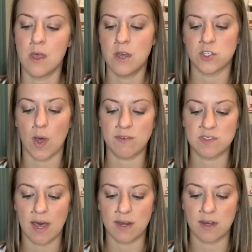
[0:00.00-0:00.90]
So I've
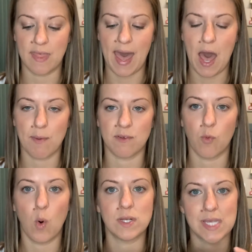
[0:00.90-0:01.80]
just gotten into the habit of
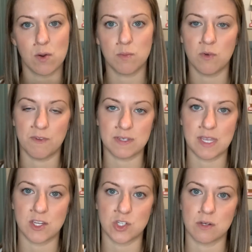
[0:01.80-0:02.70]
once I remove
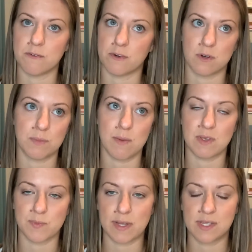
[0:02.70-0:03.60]
fixation for maybe
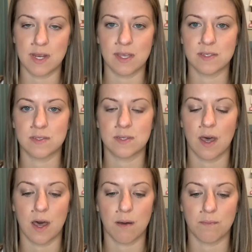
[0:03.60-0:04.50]
spontaneous
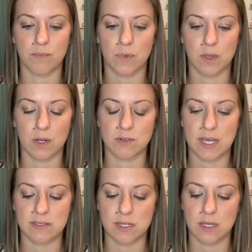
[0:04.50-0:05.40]

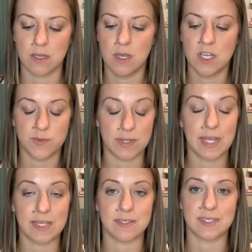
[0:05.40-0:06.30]
testing,
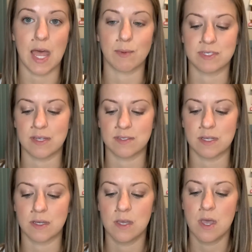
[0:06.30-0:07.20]
spontaneous nystagmus
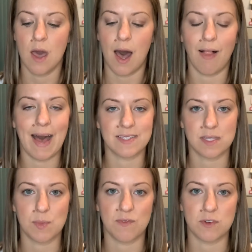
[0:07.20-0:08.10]
testing, I'll ask
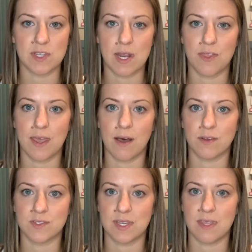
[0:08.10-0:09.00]
them if there's anything
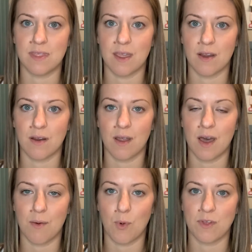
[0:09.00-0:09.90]
else in there,
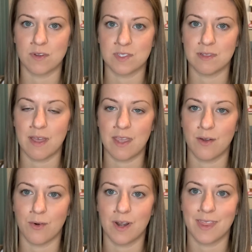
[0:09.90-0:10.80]
whether it's a light
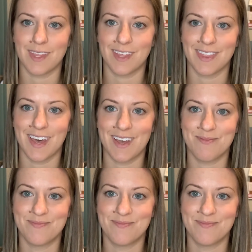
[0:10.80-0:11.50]
or anything like that.